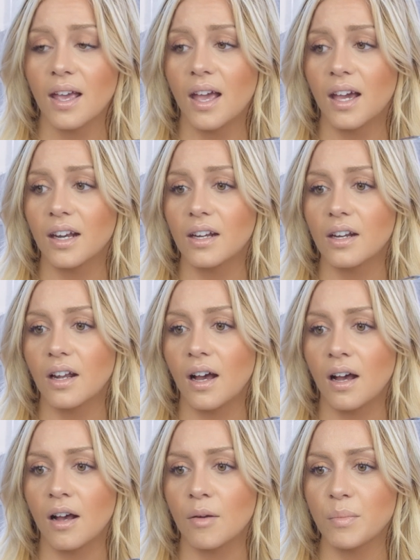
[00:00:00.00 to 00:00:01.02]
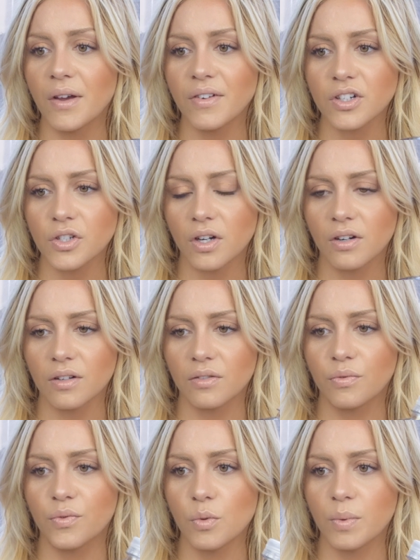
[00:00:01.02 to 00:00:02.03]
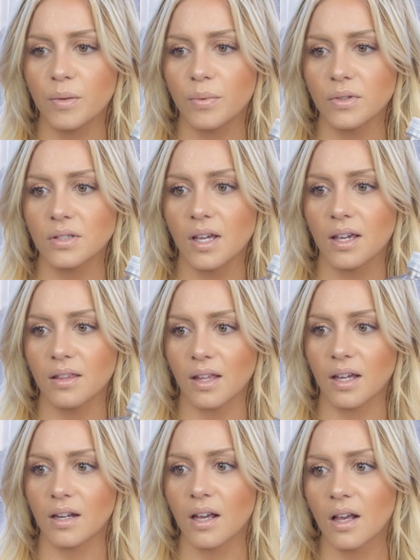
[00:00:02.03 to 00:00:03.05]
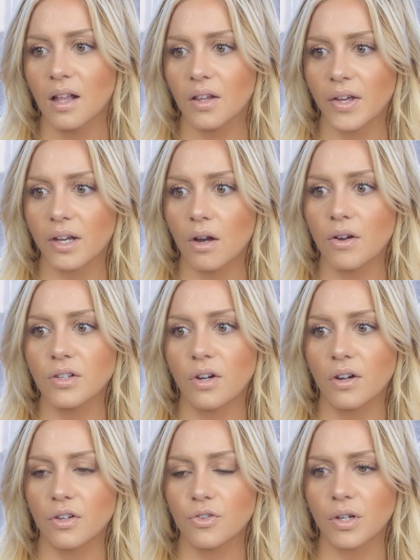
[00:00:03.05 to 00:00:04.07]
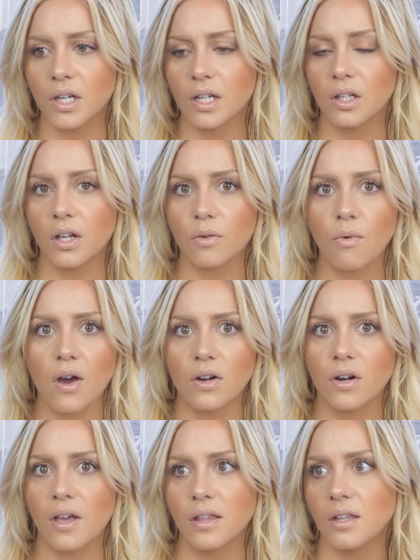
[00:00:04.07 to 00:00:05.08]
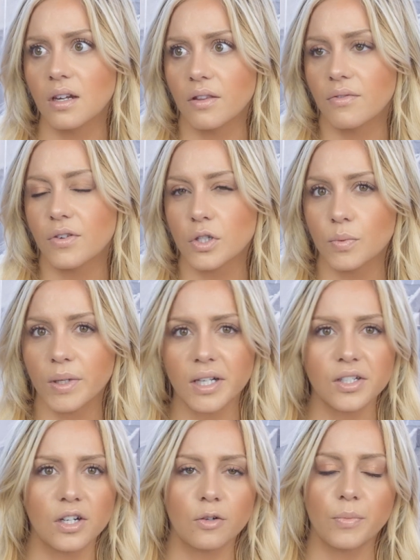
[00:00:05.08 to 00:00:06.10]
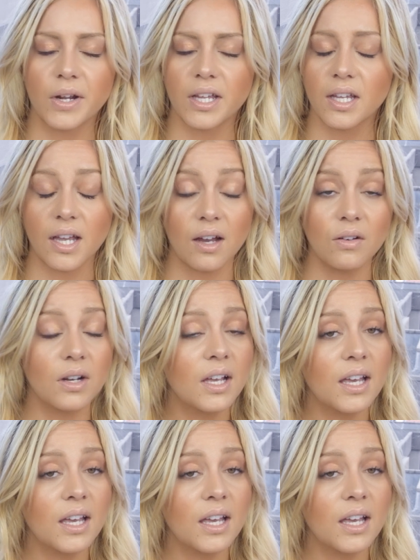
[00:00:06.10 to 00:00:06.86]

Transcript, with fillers: And I've actually heard a few people saying that, like, oh, I started drinking a lot of water and then in the first week I started breaking out.